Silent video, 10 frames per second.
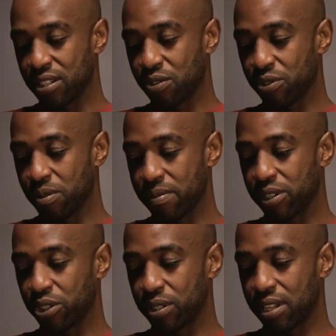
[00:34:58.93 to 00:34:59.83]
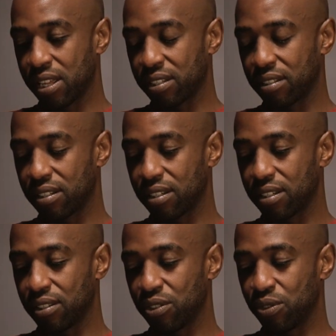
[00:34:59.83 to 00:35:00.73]
you also mentioned that
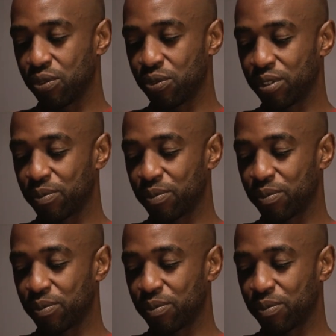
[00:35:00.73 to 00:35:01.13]
you do some